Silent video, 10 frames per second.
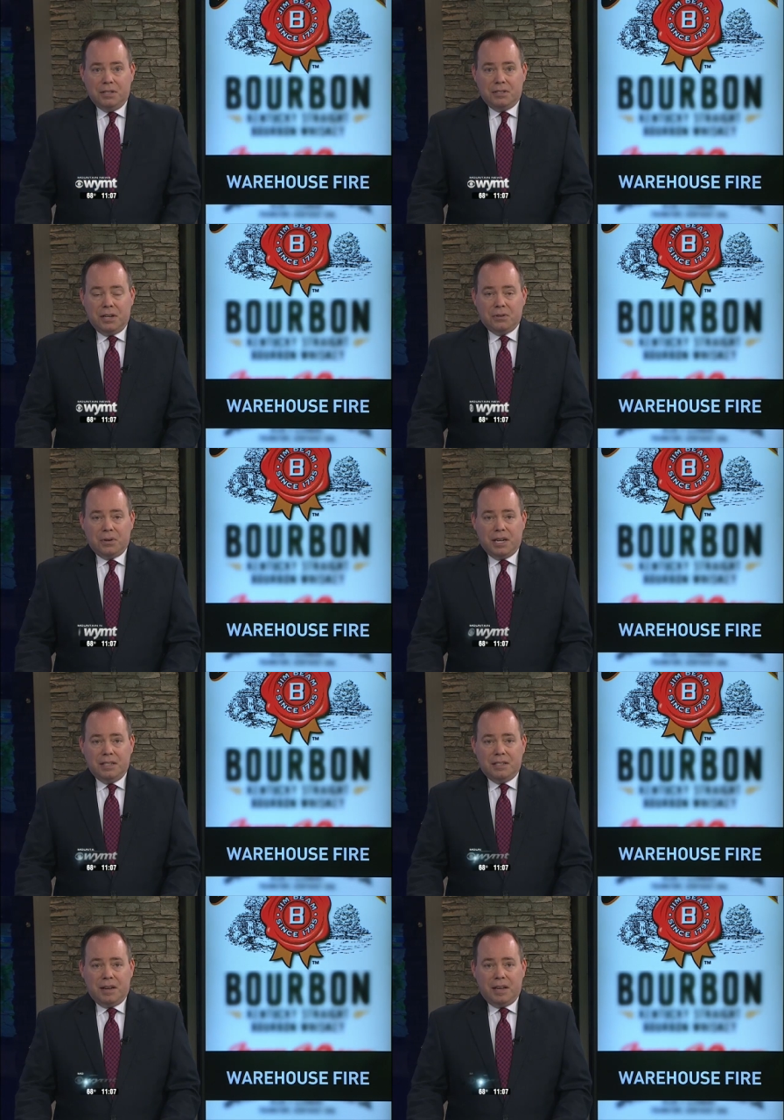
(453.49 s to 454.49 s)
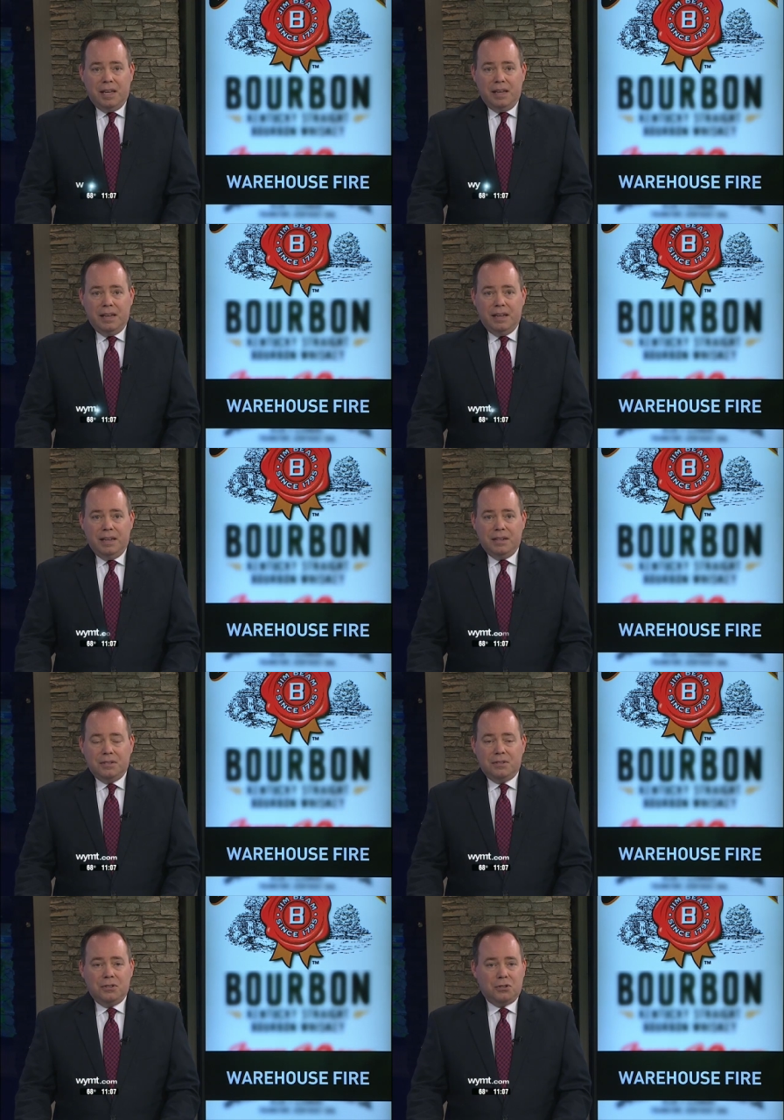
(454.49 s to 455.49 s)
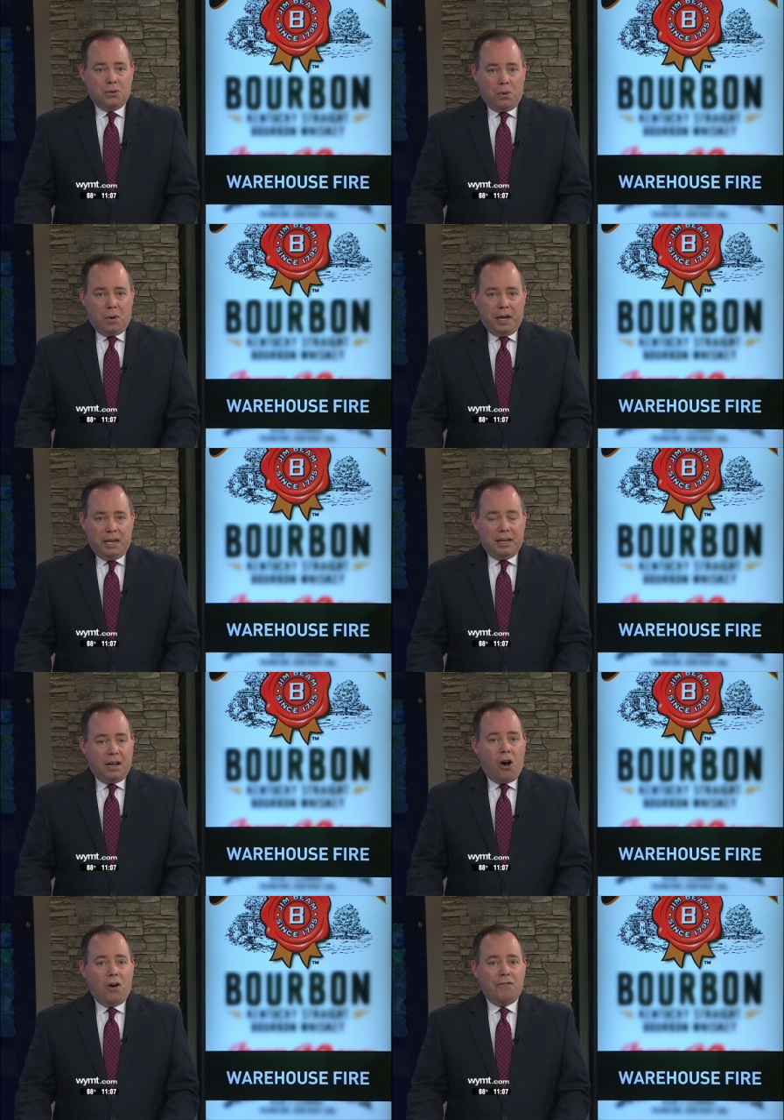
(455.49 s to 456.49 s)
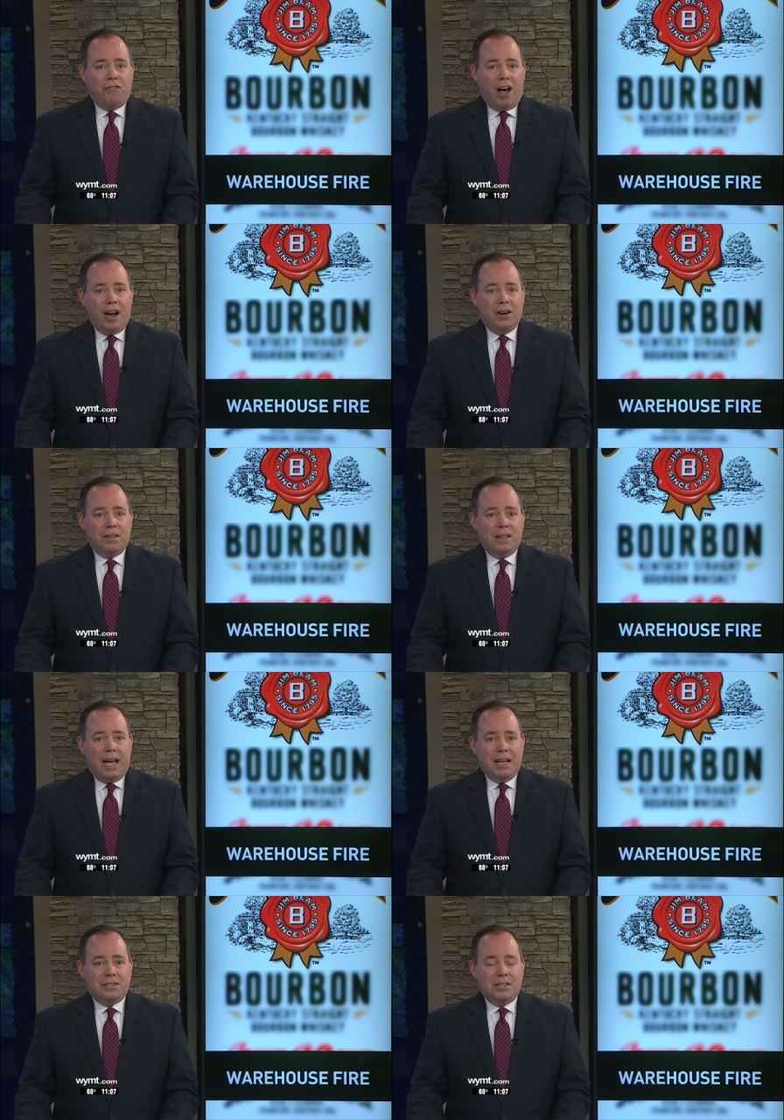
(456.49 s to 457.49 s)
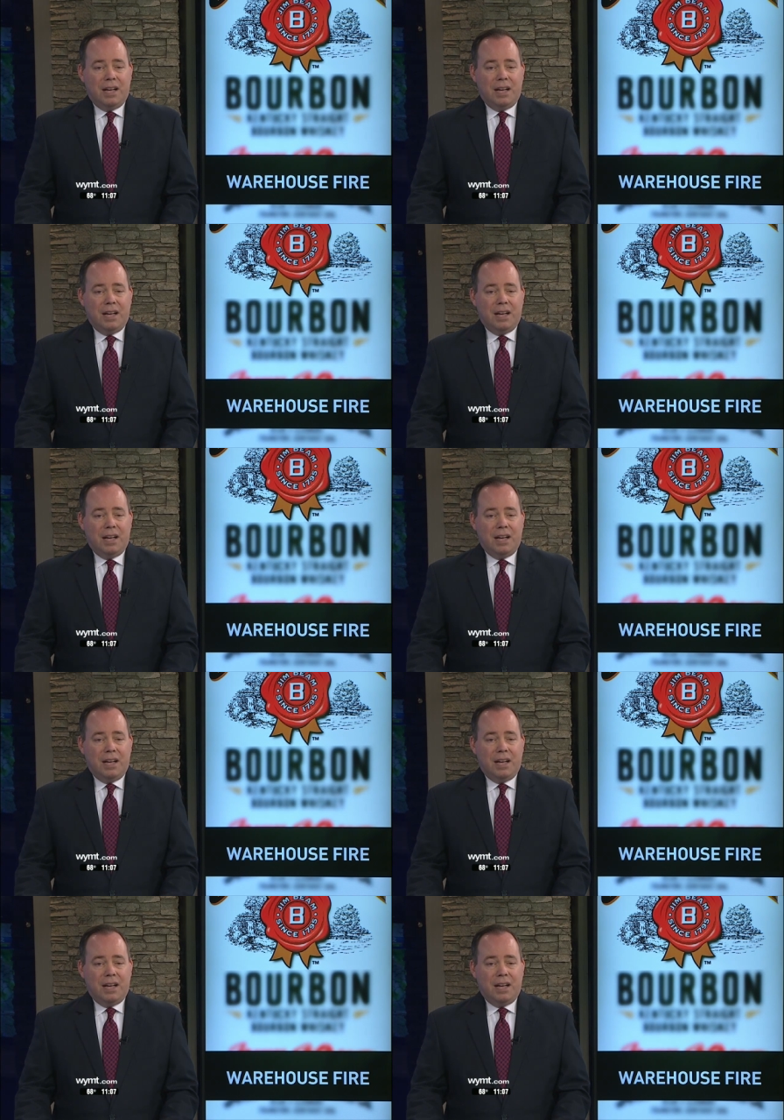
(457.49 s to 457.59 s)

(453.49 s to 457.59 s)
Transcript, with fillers: in central Kentucky is destroyed. It caught fire last